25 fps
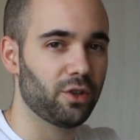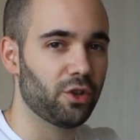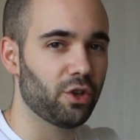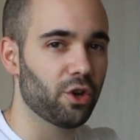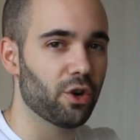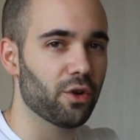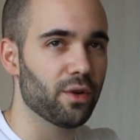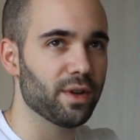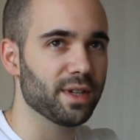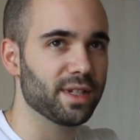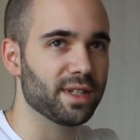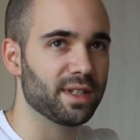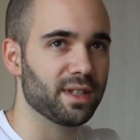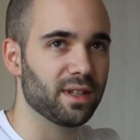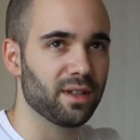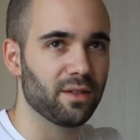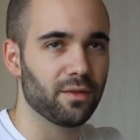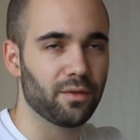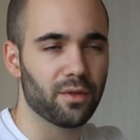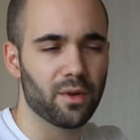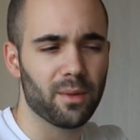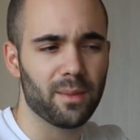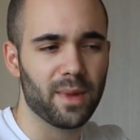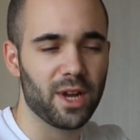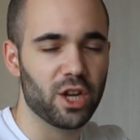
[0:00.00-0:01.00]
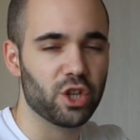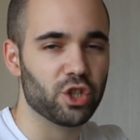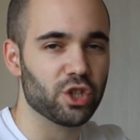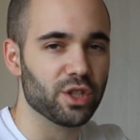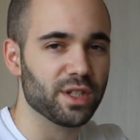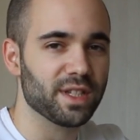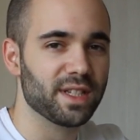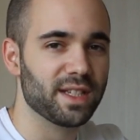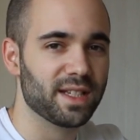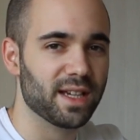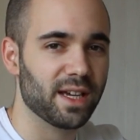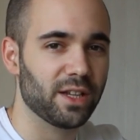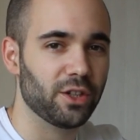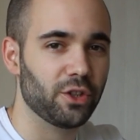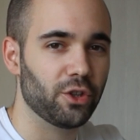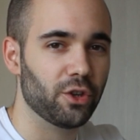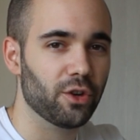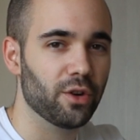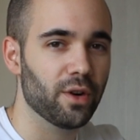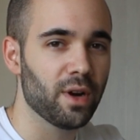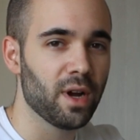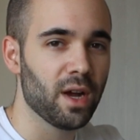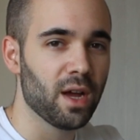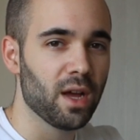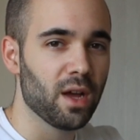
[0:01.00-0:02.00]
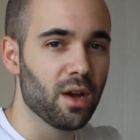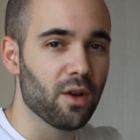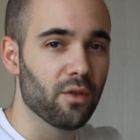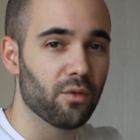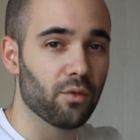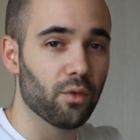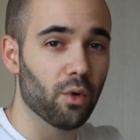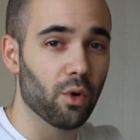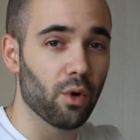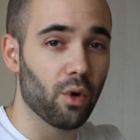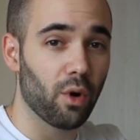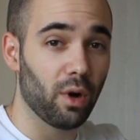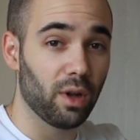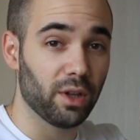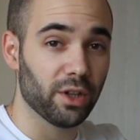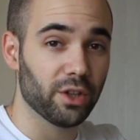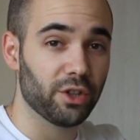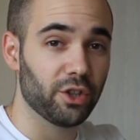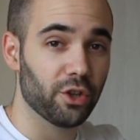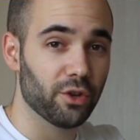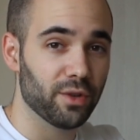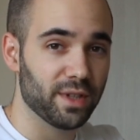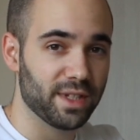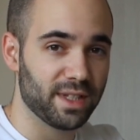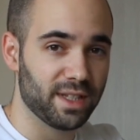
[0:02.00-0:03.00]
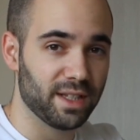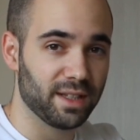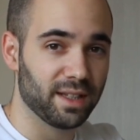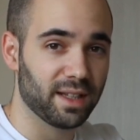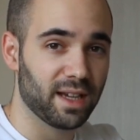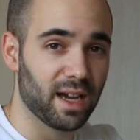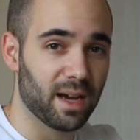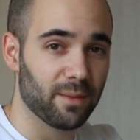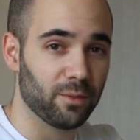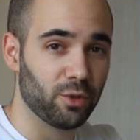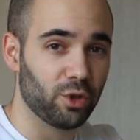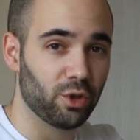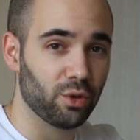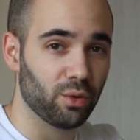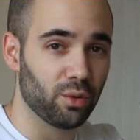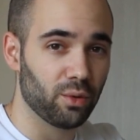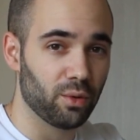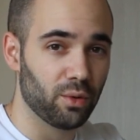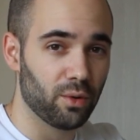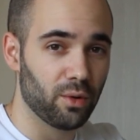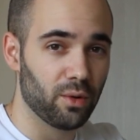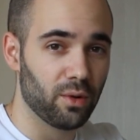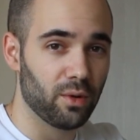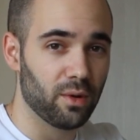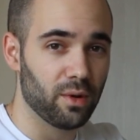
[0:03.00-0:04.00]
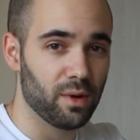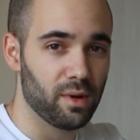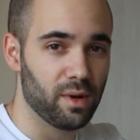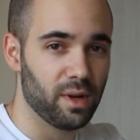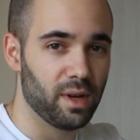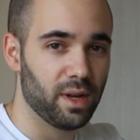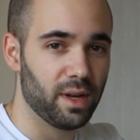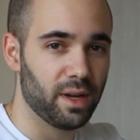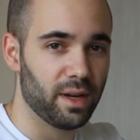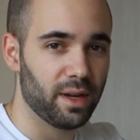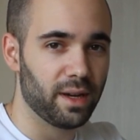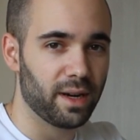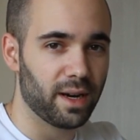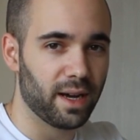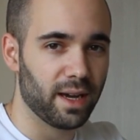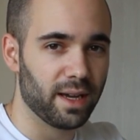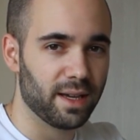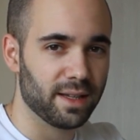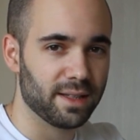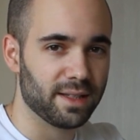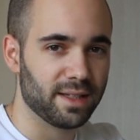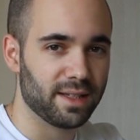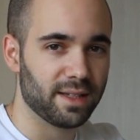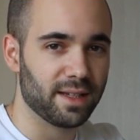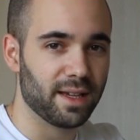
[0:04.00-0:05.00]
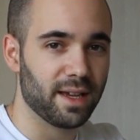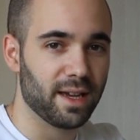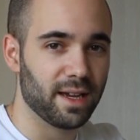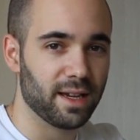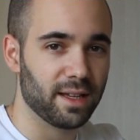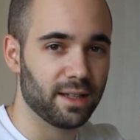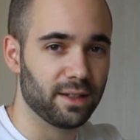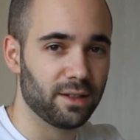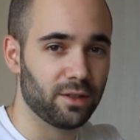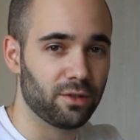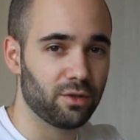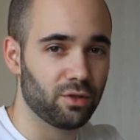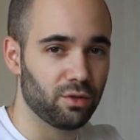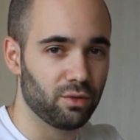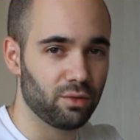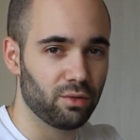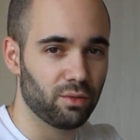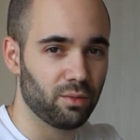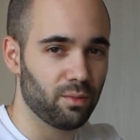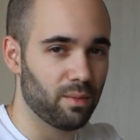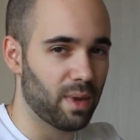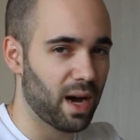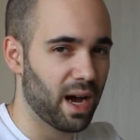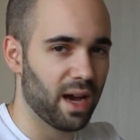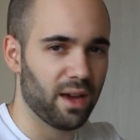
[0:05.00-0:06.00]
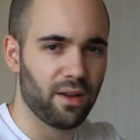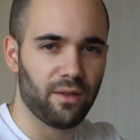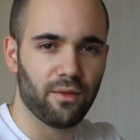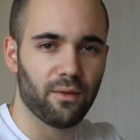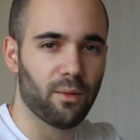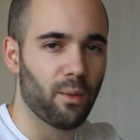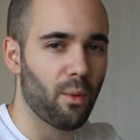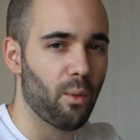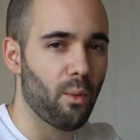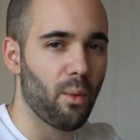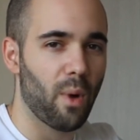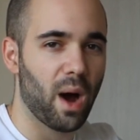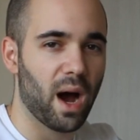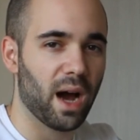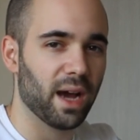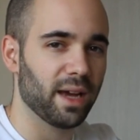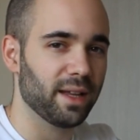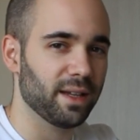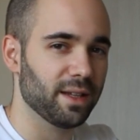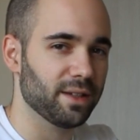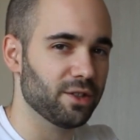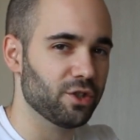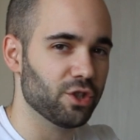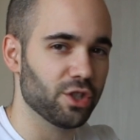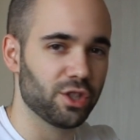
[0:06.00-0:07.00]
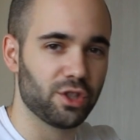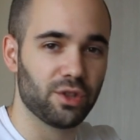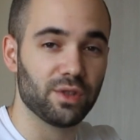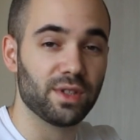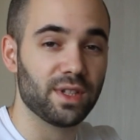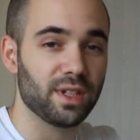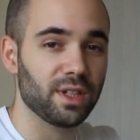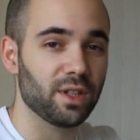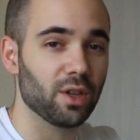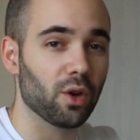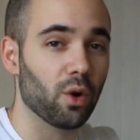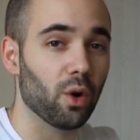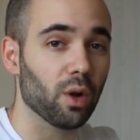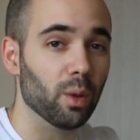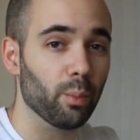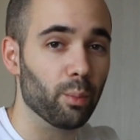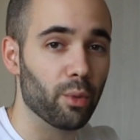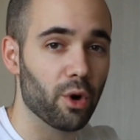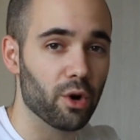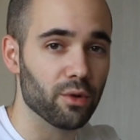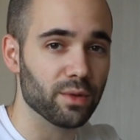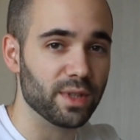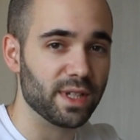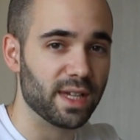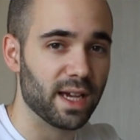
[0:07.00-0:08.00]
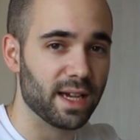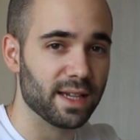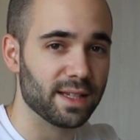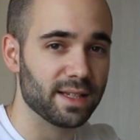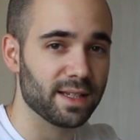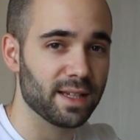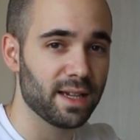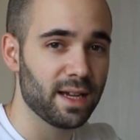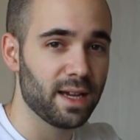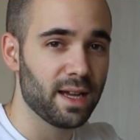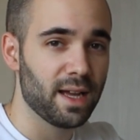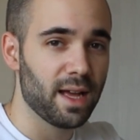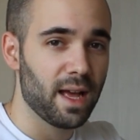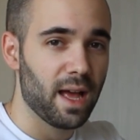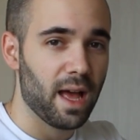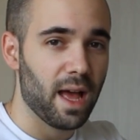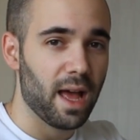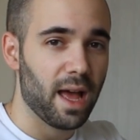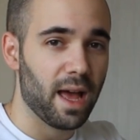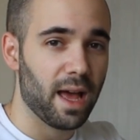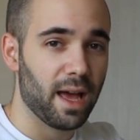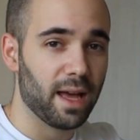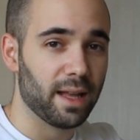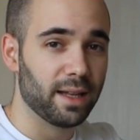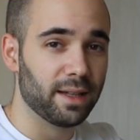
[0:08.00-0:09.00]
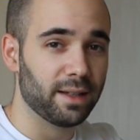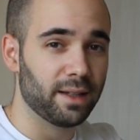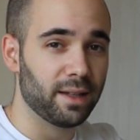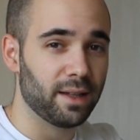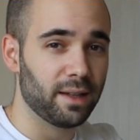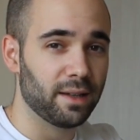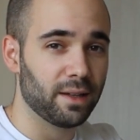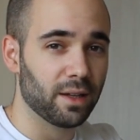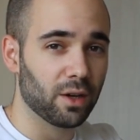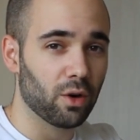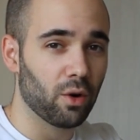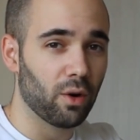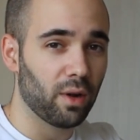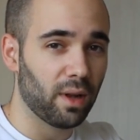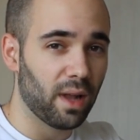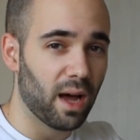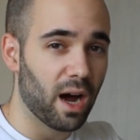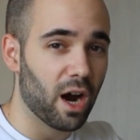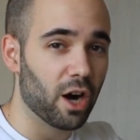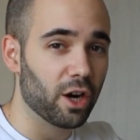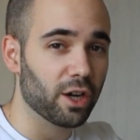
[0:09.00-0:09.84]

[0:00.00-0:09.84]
tourist information center for all the tourists that come to uh, Rajac and to buy wine and just to see the whole process and the, the whole